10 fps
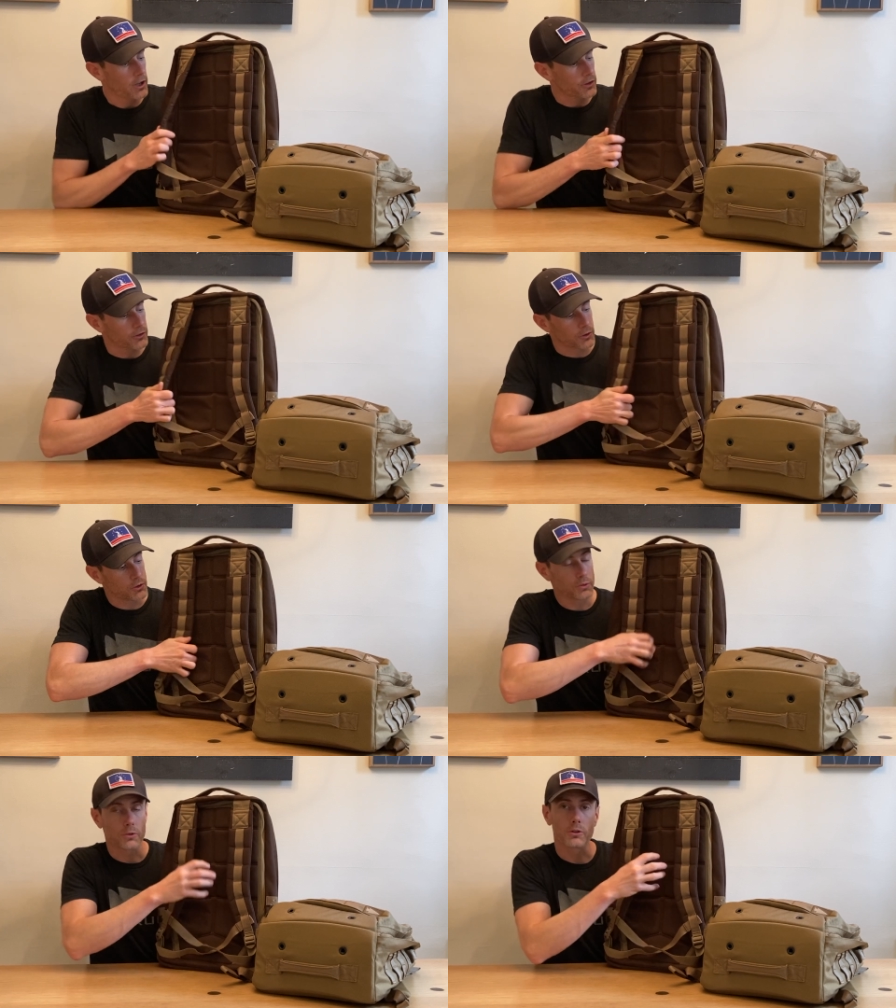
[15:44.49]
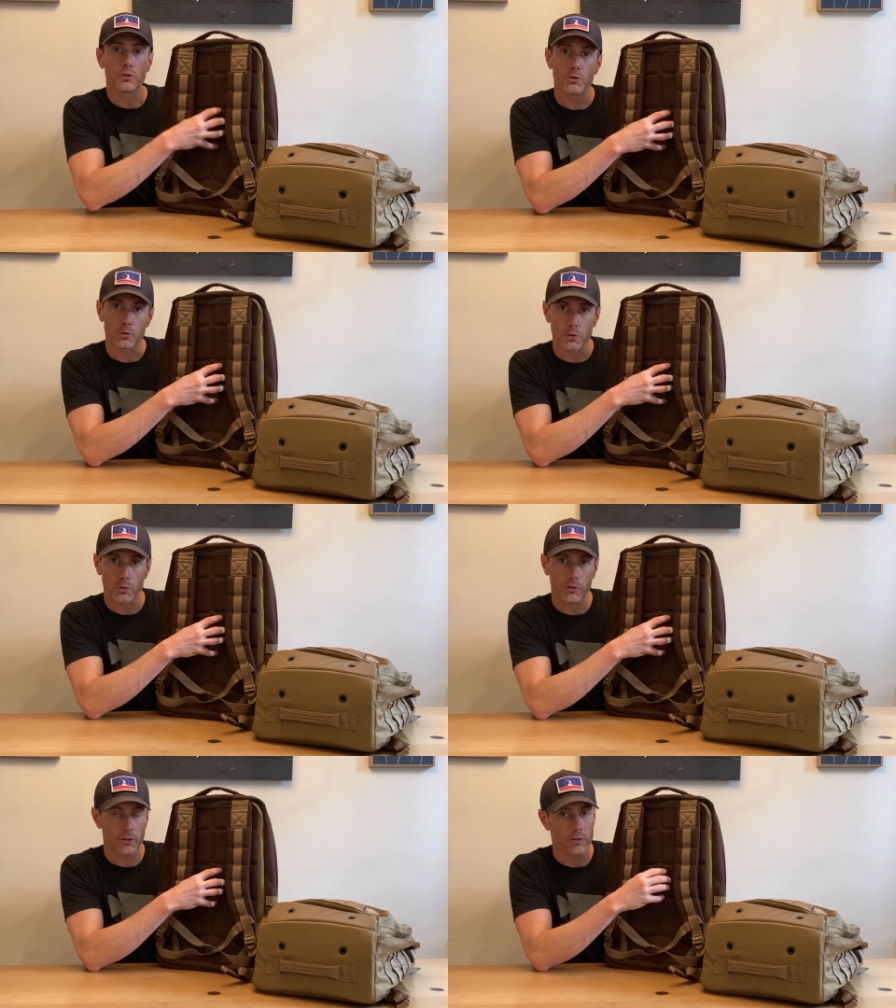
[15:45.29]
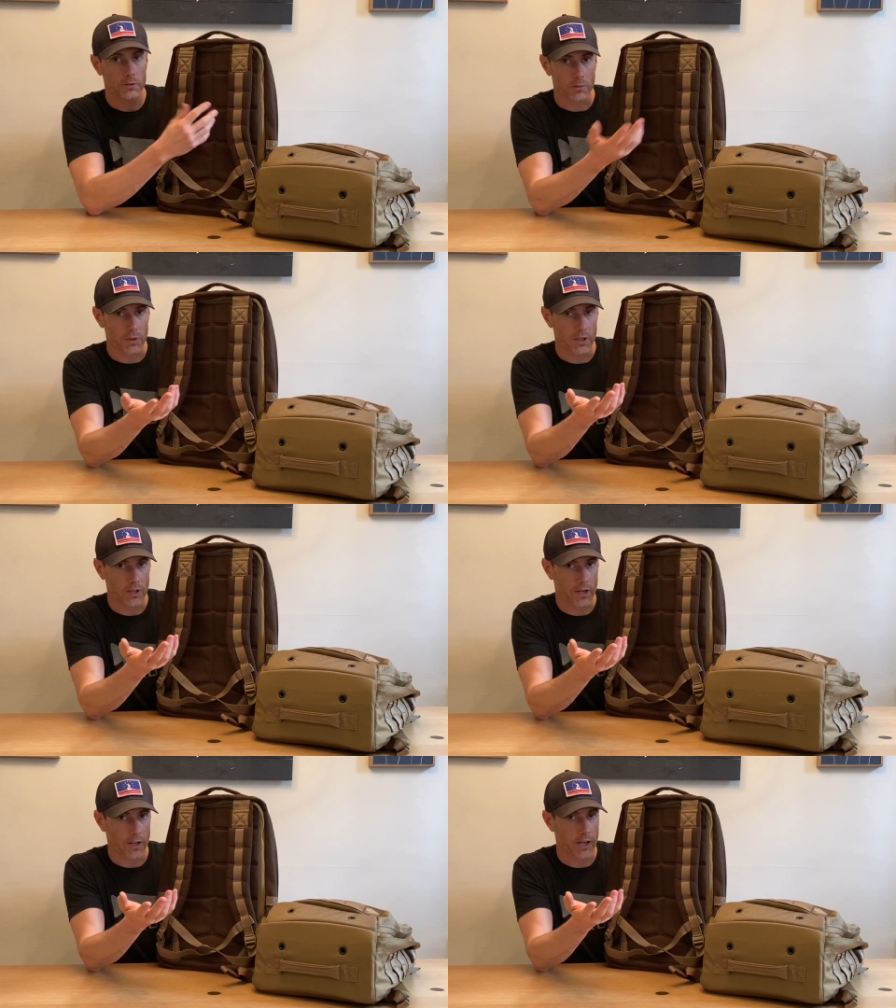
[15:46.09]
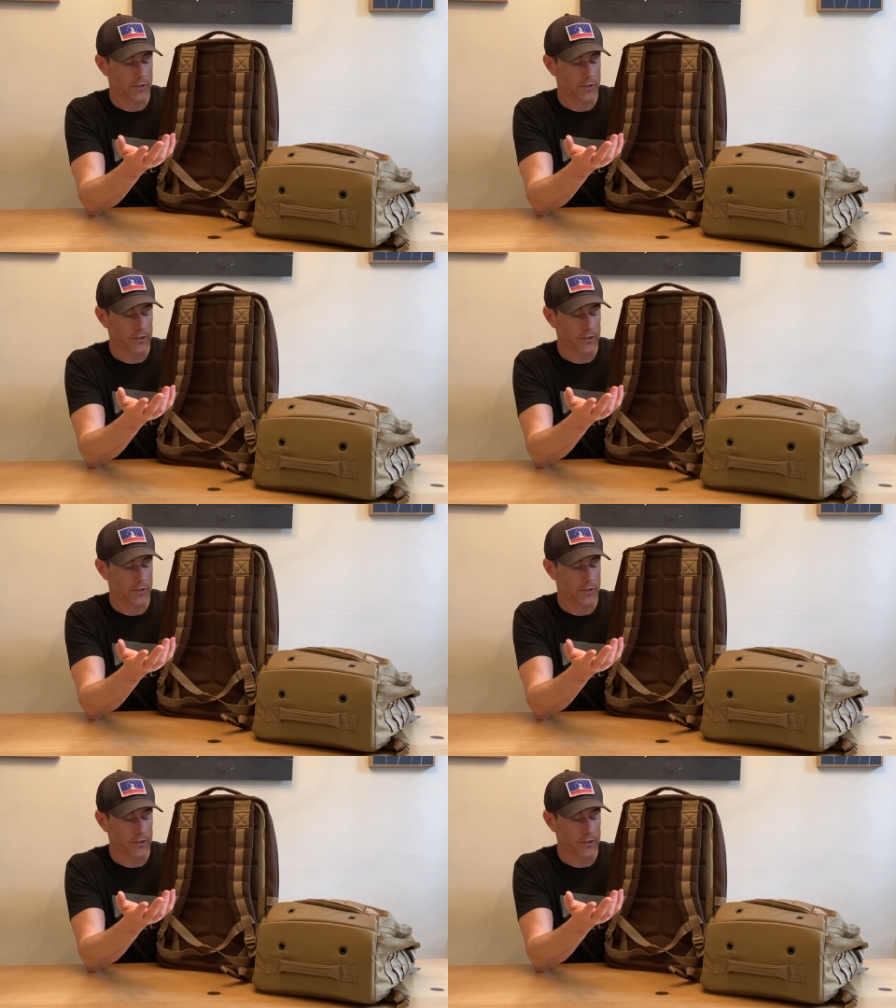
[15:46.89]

So you lose, depending on how